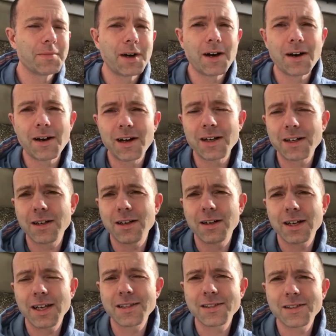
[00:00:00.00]

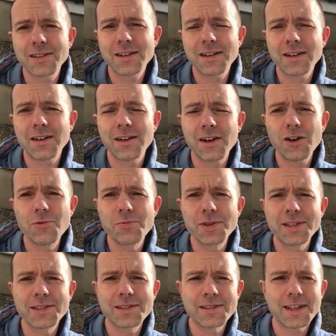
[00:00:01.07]
I guess our hope
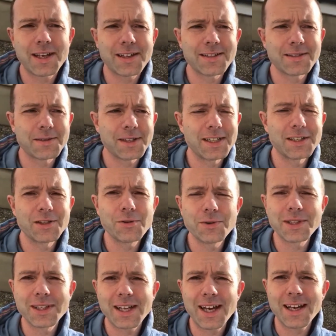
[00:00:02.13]
is that in
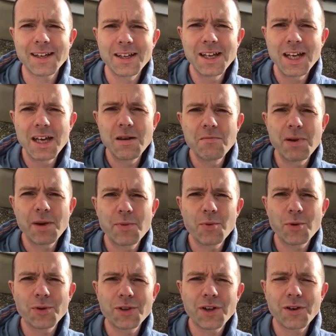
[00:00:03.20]
doing that,
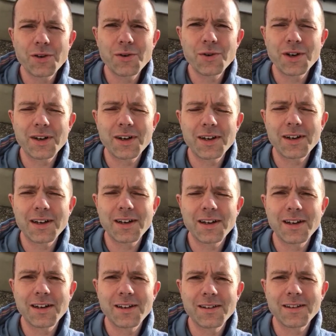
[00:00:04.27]
people will know
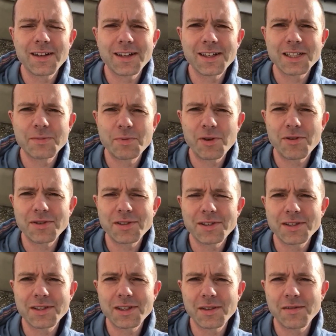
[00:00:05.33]
and
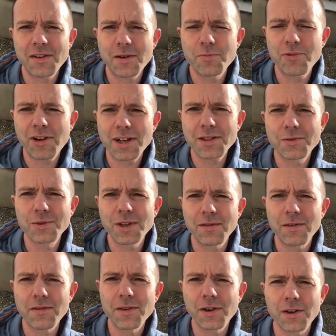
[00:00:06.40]
experience the very practical
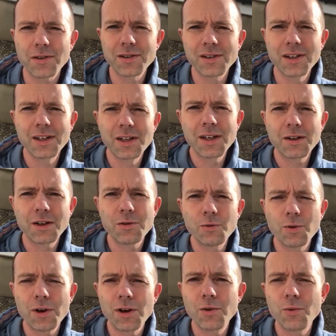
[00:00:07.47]
love of God
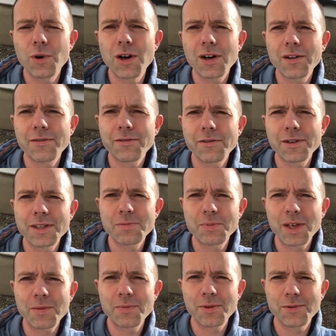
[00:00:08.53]
at work through his
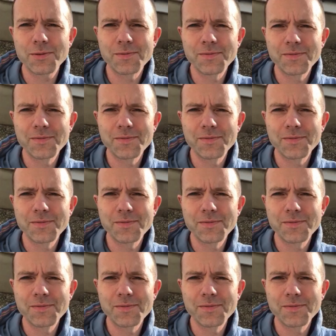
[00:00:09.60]
people.